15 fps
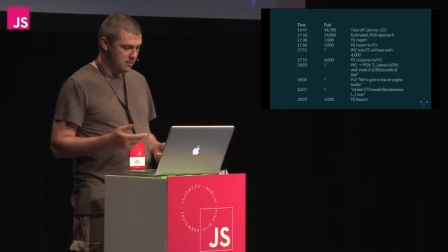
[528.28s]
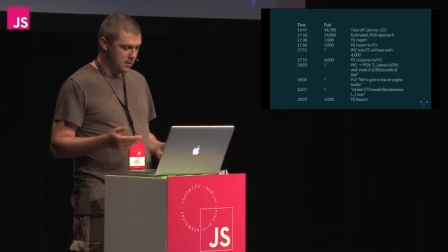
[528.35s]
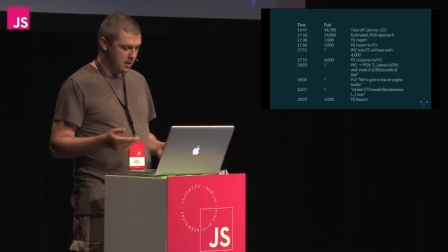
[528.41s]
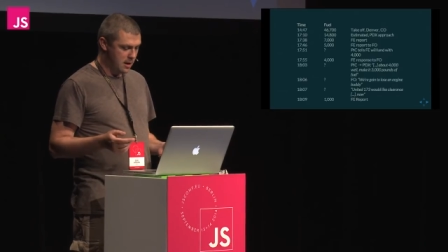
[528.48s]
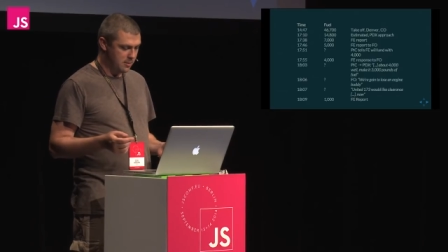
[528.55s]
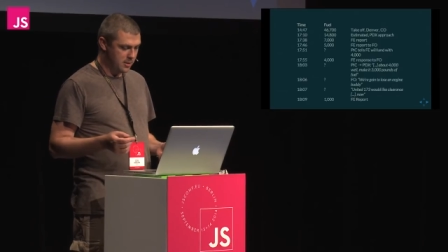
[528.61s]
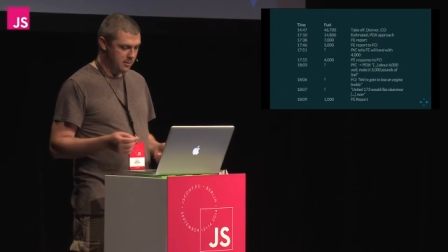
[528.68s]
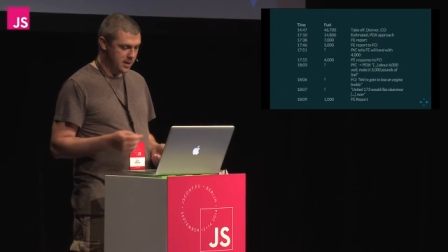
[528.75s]
A
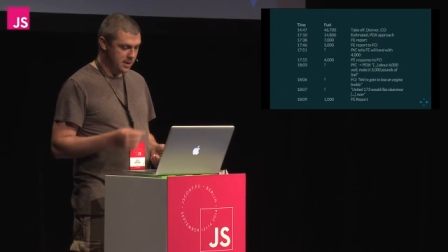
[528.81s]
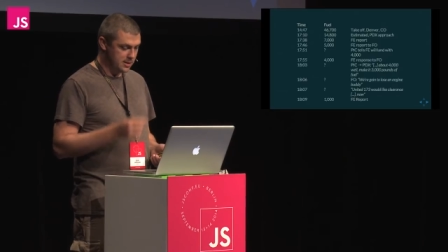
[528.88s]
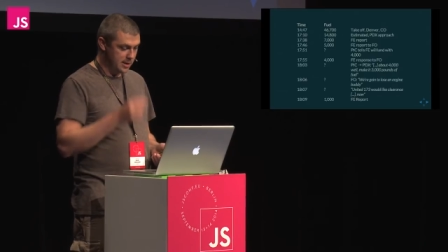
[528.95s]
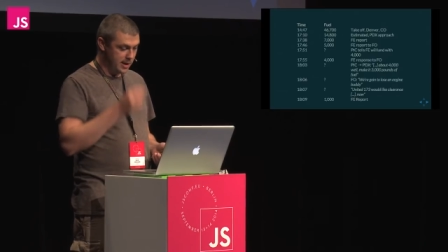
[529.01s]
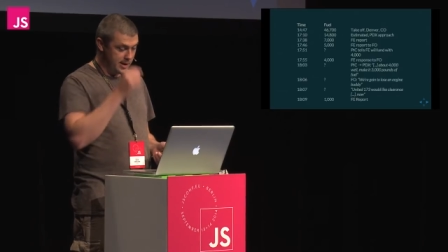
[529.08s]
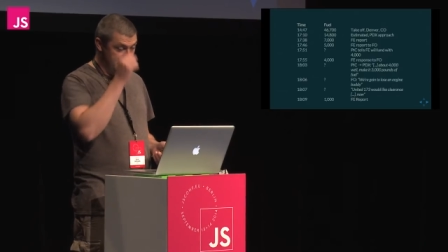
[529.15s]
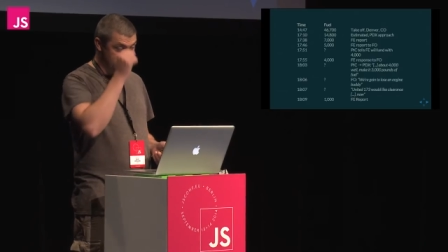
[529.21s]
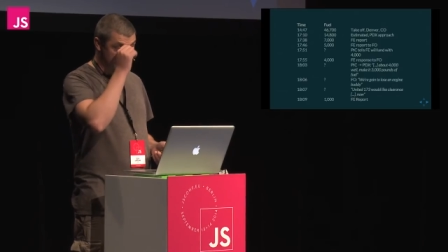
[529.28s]
couple of minutes
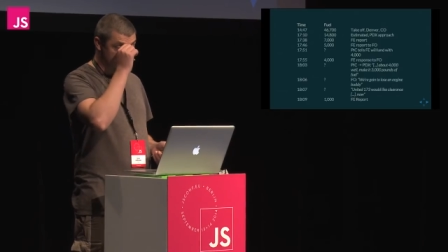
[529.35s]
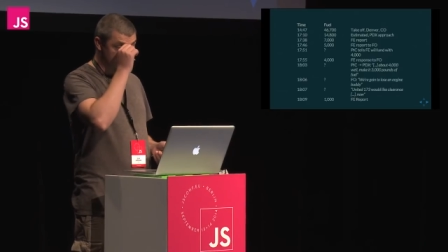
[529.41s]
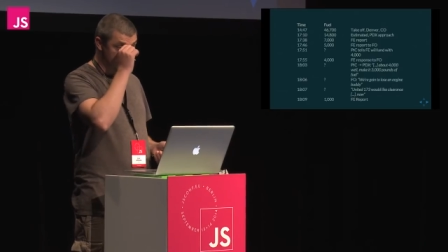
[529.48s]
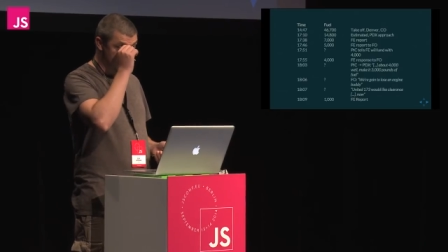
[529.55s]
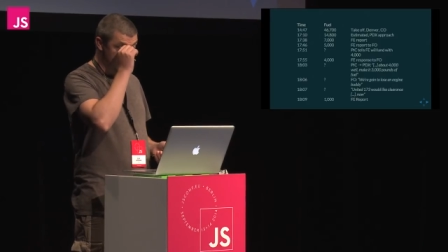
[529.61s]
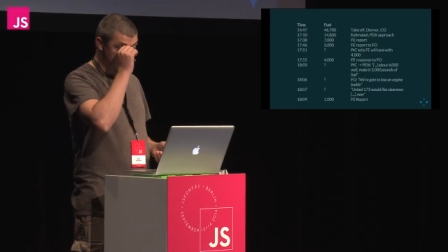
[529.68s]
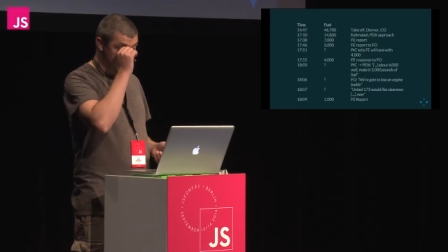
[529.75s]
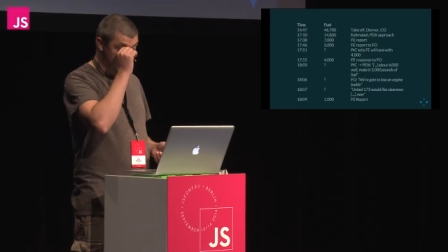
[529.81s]
later, the,
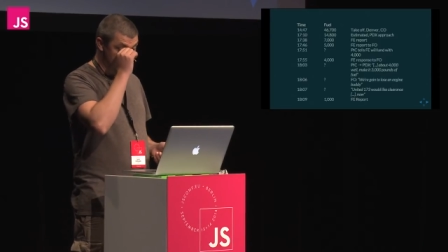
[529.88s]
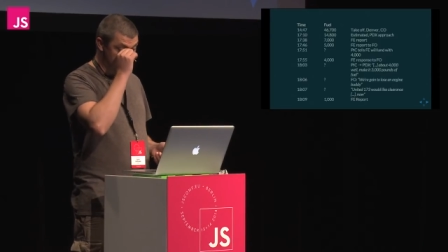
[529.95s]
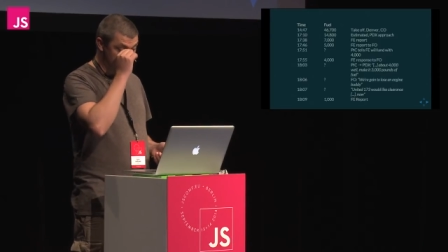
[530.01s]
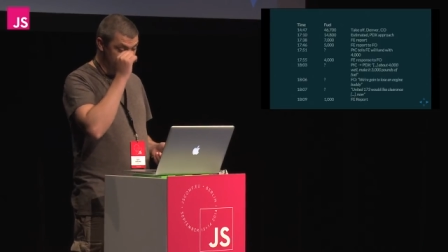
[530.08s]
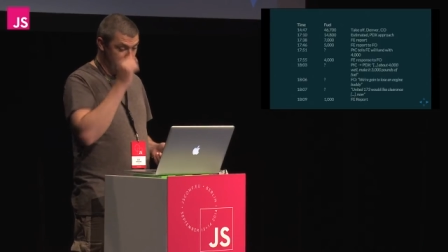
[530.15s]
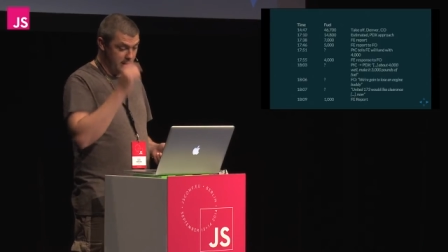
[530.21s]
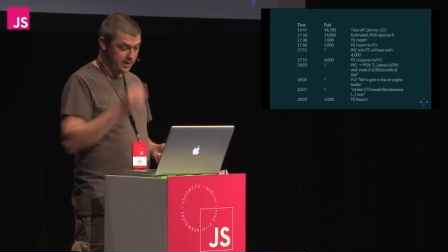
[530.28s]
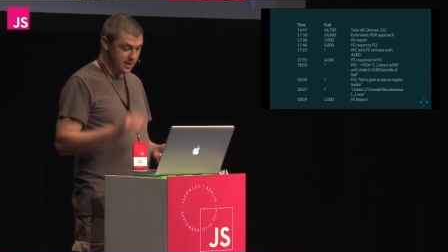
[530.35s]
the
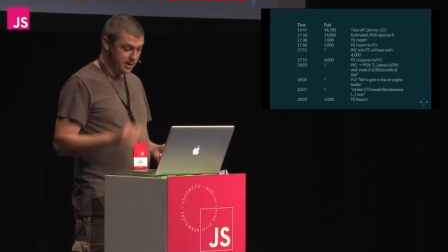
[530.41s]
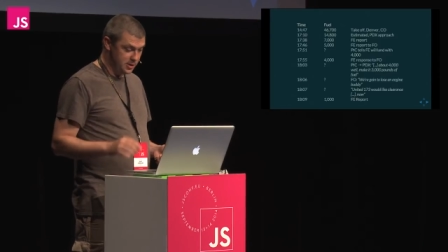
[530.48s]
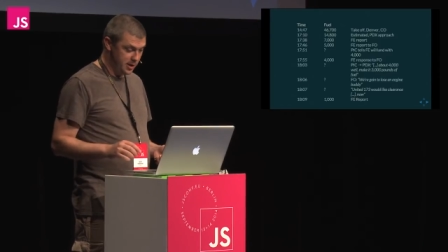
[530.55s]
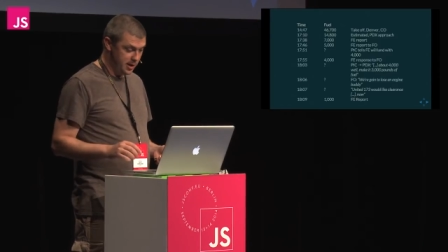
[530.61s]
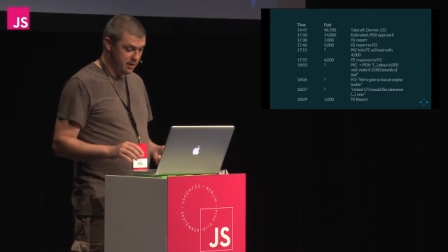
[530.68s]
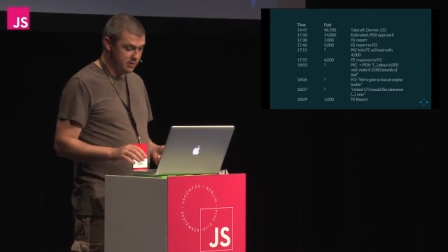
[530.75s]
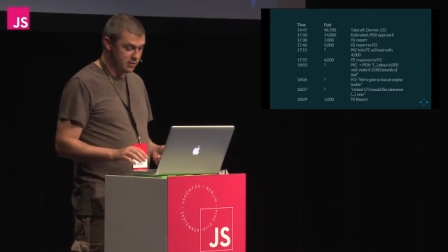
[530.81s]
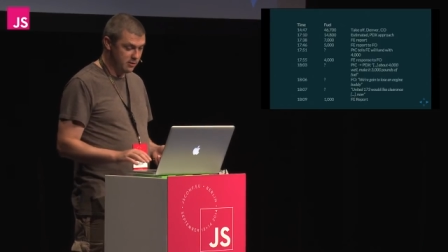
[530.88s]
flight
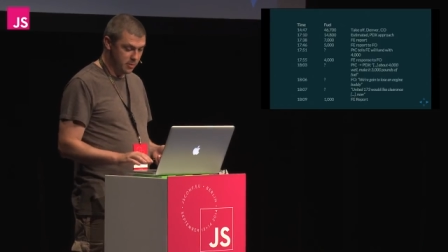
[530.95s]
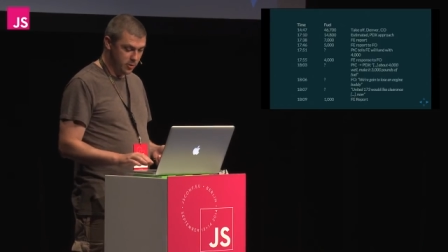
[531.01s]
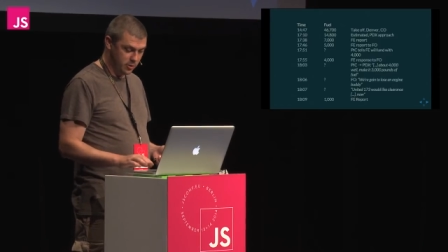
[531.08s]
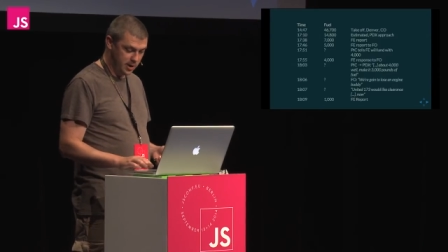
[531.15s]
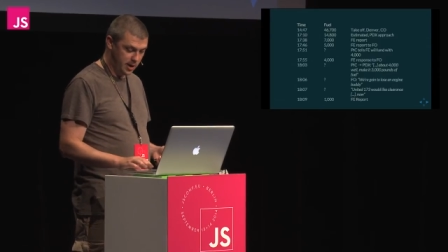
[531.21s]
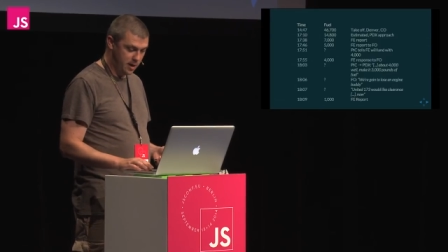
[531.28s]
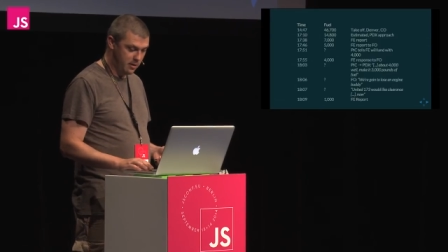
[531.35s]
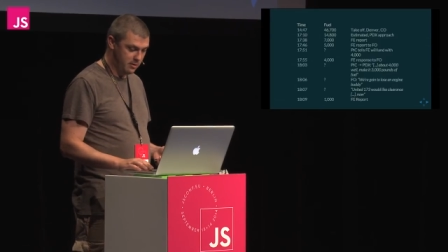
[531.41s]
engineer is
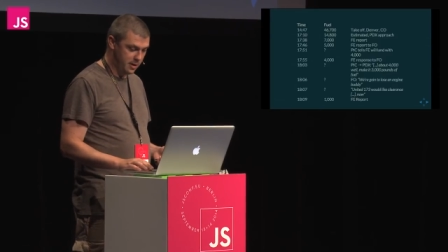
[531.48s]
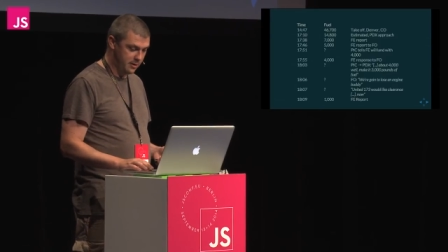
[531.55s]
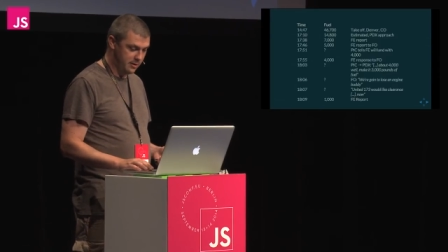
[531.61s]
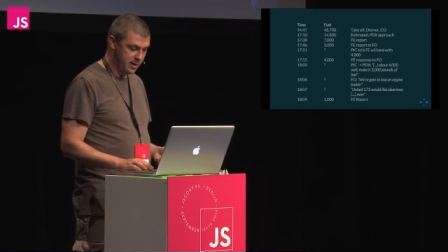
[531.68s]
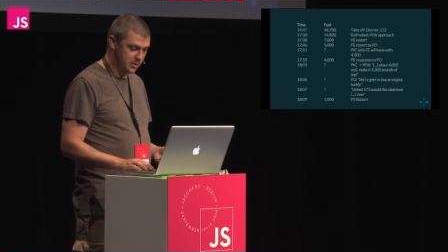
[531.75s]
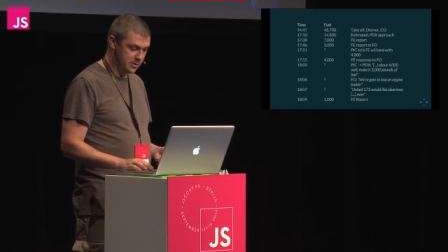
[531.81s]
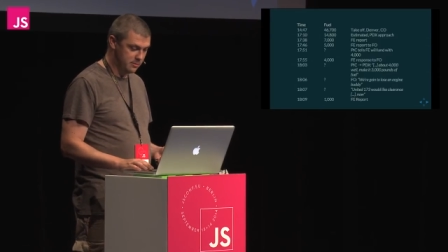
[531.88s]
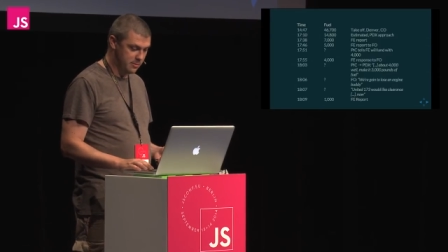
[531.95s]
reporting only
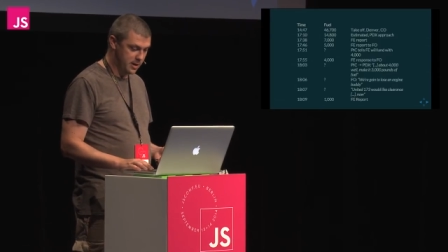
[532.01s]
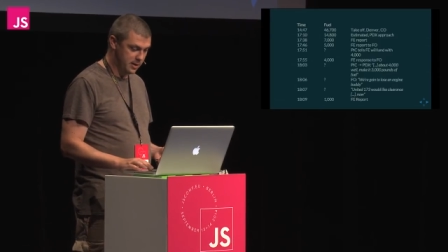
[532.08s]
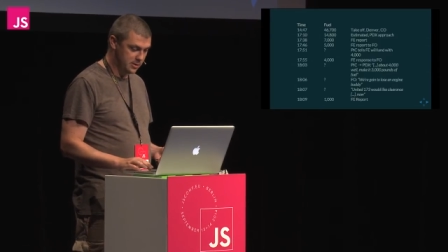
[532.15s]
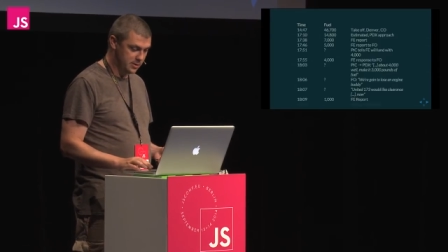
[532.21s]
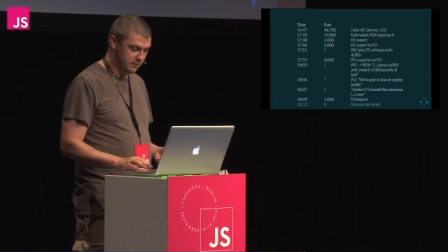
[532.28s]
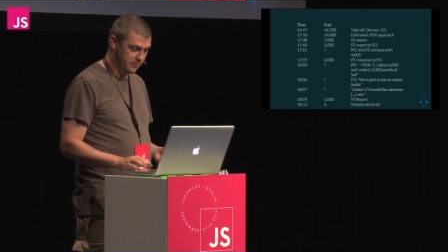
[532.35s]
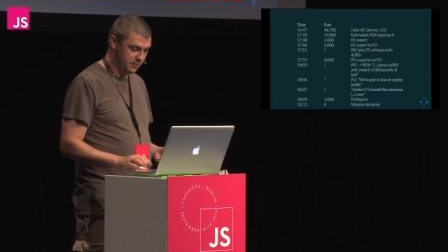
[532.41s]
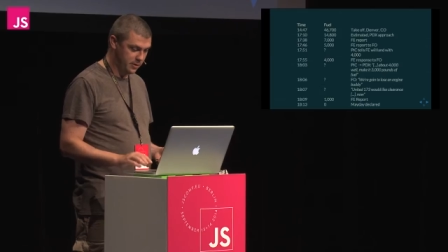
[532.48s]
1,000 pounds
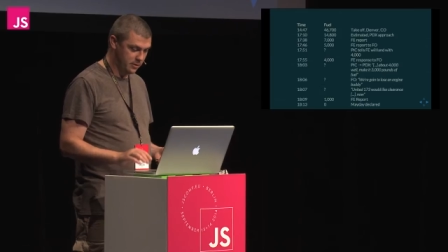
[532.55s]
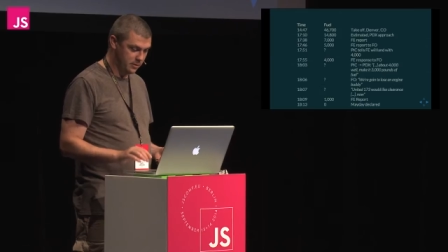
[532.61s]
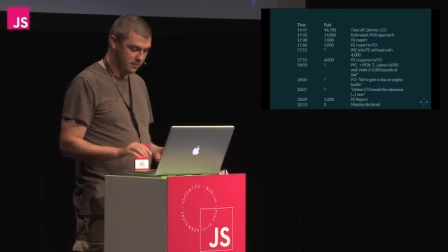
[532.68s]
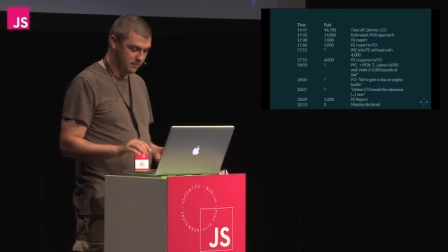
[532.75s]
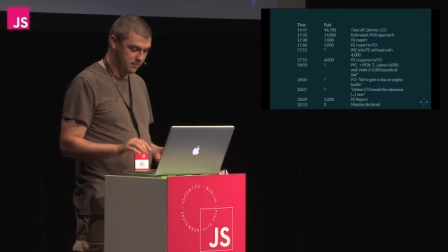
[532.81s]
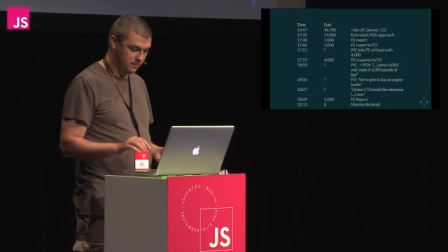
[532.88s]
of fuel.